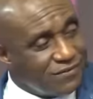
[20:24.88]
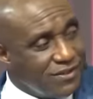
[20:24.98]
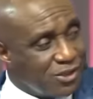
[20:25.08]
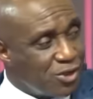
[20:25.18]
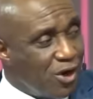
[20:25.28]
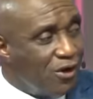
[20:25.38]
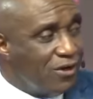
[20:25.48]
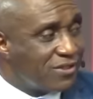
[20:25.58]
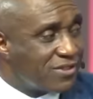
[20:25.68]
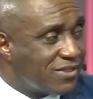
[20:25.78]
the
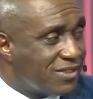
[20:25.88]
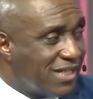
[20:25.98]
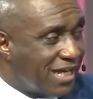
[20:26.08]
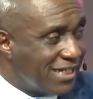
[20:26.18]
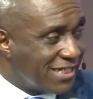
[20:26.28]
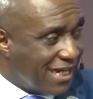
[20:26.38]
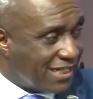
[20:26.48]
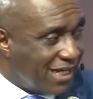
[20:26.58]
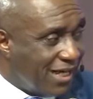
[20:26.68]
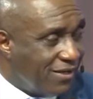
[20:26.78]
doors that they
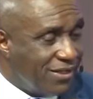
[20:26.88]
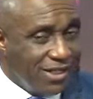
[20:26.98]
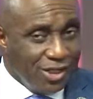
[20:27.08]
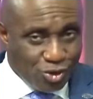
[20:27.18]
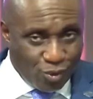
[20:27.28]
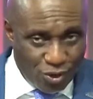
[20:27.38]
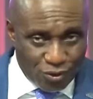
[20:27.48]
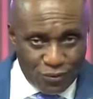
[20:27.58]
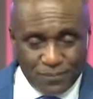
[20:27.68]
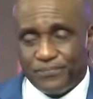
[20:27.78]
tender into
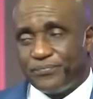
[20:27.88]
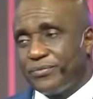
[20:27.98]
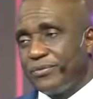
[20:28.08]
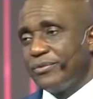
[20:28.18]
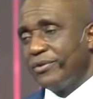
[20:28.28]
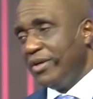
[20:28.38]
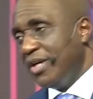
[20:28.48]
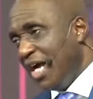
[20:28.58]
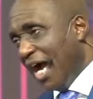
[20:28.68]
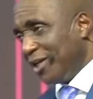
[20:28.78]
one room,
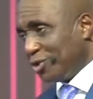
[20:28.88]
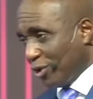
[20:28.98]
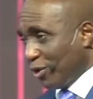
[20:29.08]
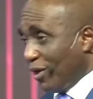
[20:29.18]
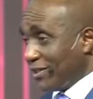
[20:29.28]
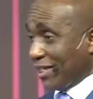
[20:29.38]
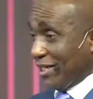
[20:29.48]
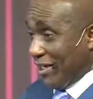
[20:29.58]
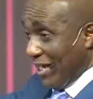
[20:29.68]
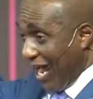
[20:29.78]
and took the ones that
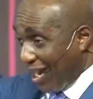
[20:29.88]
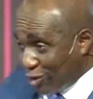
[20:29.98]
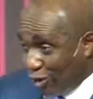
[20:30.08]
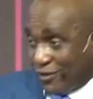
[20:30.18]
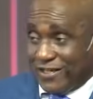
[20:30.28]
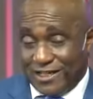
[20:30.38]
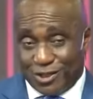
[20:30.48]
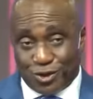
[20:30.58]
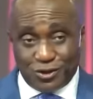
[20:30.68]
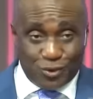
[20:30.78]
the adults hit
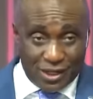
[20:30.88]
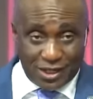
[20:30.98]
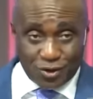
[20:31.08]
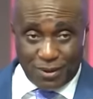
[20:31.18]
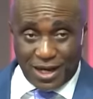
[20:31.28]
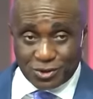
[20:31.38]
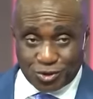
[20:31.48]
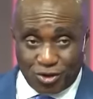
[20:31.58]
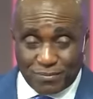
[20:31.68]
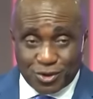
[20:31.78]
the doors to another room and
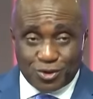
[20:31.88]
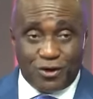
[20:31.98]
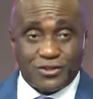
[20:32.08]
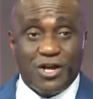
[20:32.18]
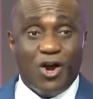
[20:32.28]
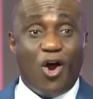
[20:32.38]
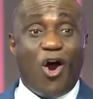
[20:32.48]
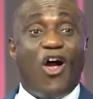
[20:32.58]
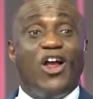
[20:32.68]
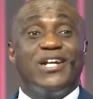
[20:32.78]
dropped the doors.
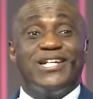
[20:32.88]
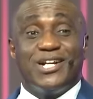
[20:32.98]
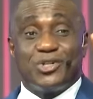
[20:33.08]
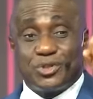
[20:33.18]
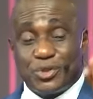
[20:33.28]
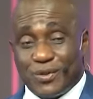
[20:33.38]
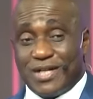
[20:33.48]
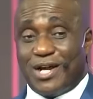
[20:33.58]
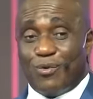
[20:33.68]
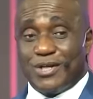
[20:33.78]
All the
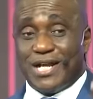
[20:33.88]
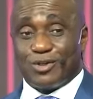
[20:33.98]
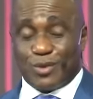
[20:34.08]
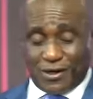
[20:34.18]
children that were the adults, what